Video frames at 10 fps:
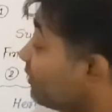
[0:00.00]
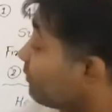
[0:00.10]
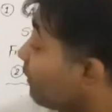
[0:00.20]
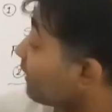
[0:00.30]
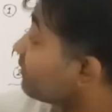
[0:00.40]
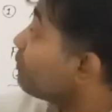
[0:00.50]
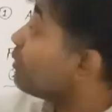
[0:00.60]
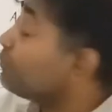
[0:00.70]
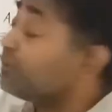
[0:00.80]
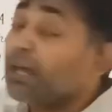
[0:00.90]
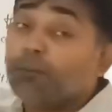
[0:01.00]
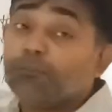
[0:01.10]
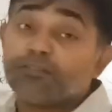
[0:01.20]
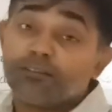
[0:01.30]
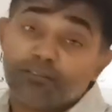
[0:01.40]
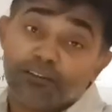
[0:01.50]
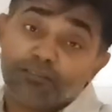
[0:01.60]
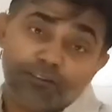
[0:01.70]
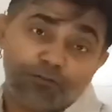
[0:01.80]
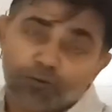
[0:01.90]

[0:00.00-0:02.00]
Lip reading: means maximum time success is